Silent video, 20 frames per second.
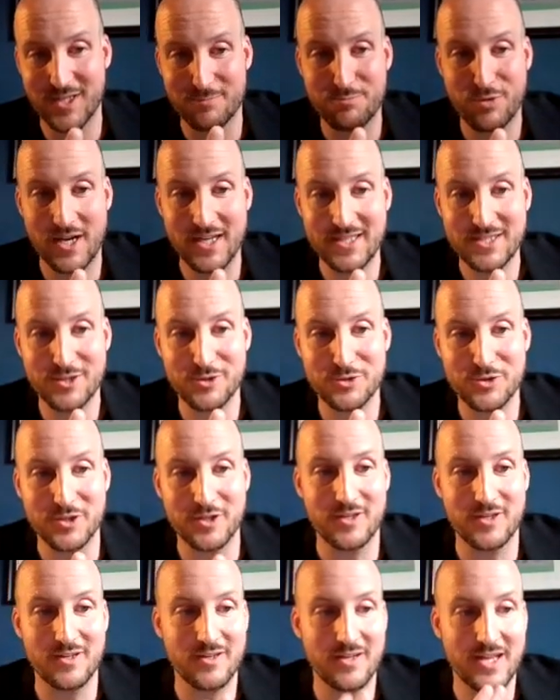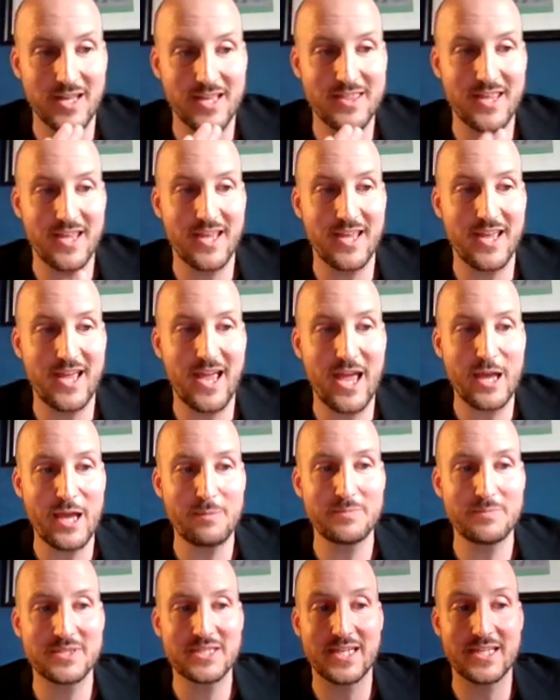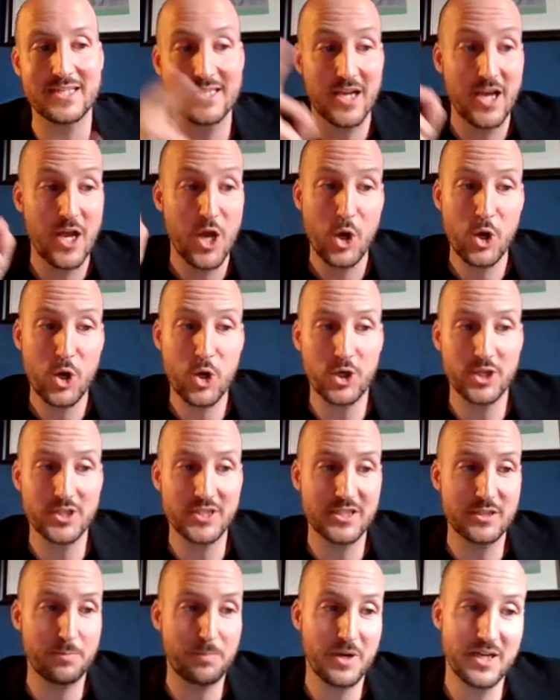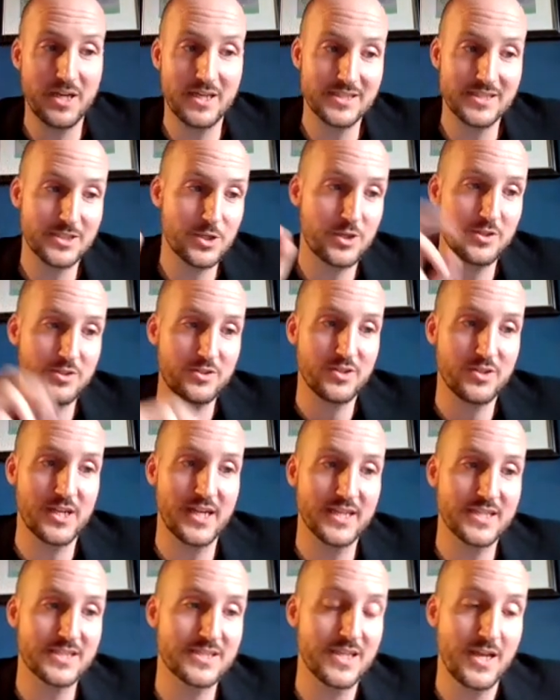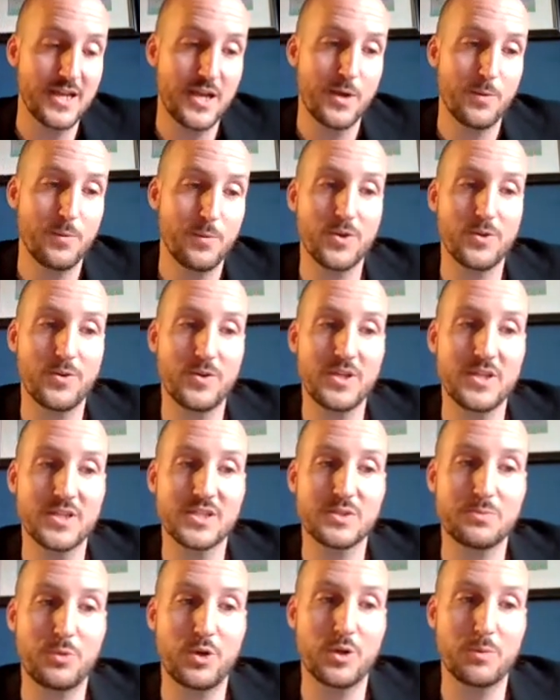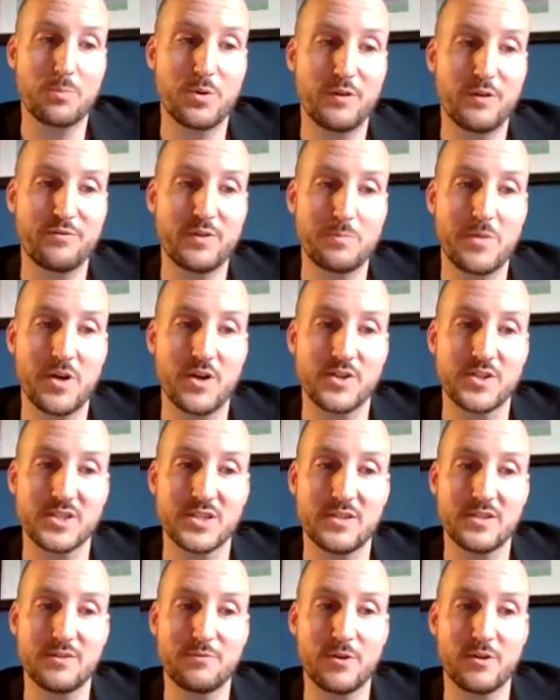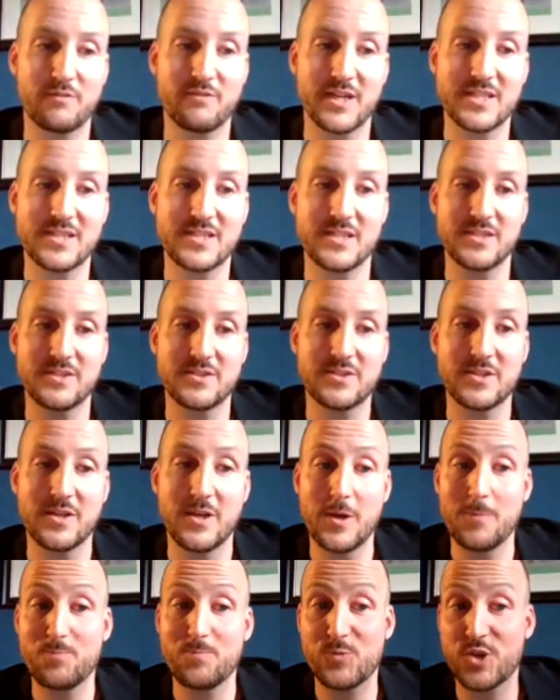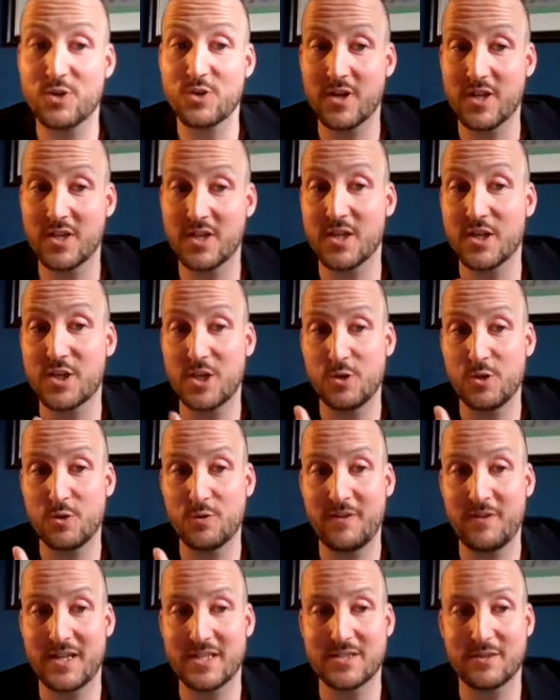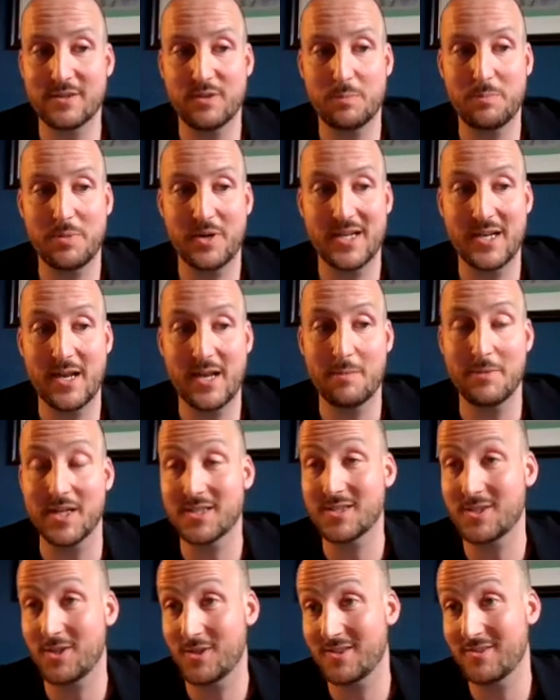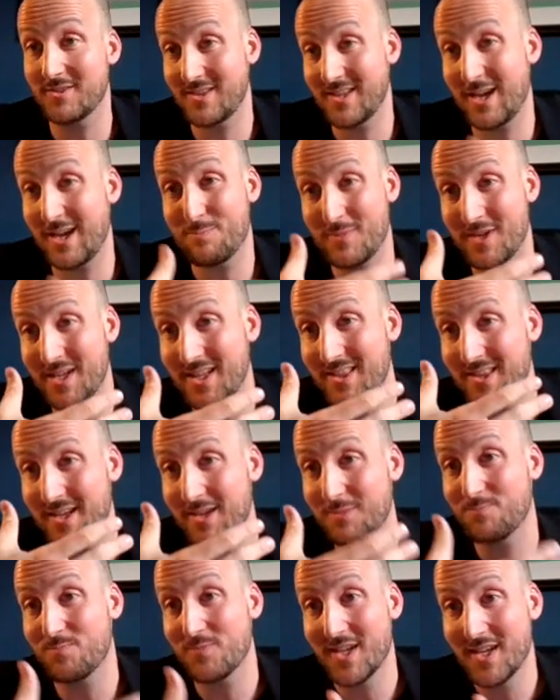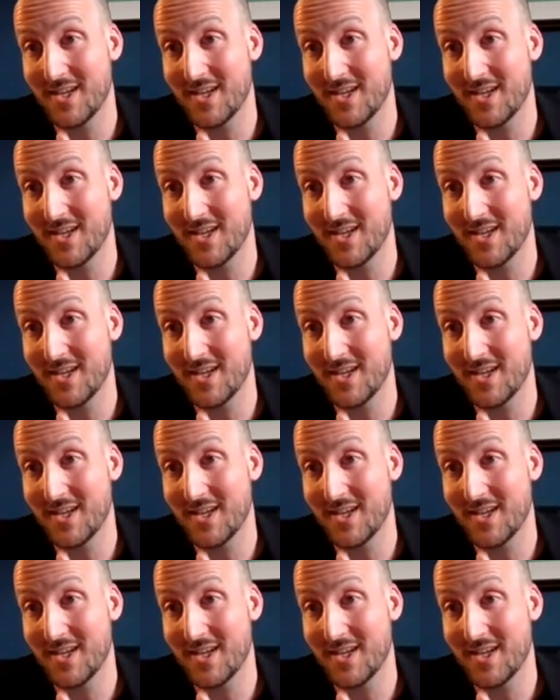price control, and they aimed at cost plus contracts with only a small profit margin for vaccines during the acute phase of the pandemic. So that meant that